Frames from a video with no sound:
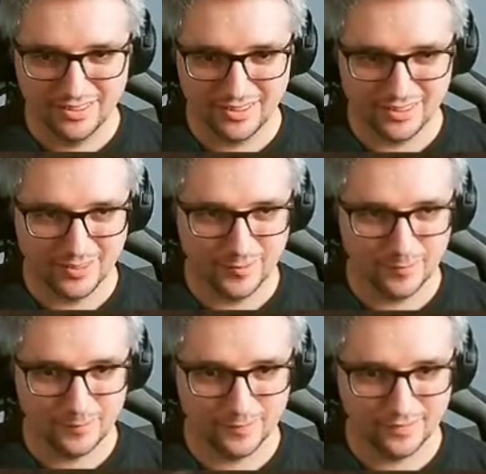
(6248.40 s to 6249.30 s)

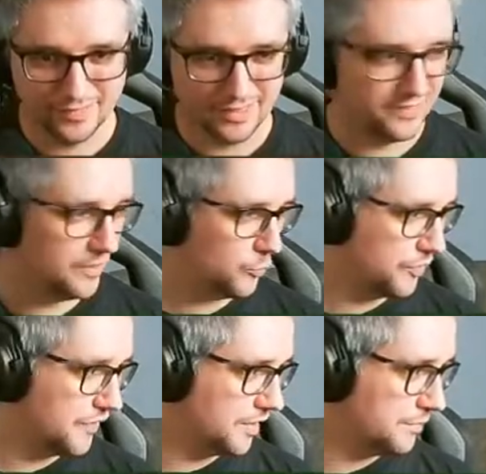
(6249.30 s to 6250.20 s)
Um, let's see,
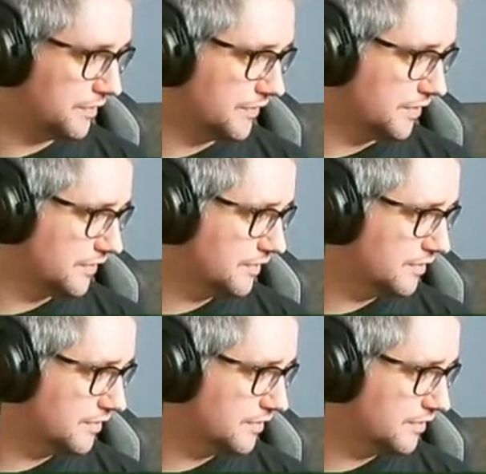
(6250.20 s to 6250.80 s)
what time is it?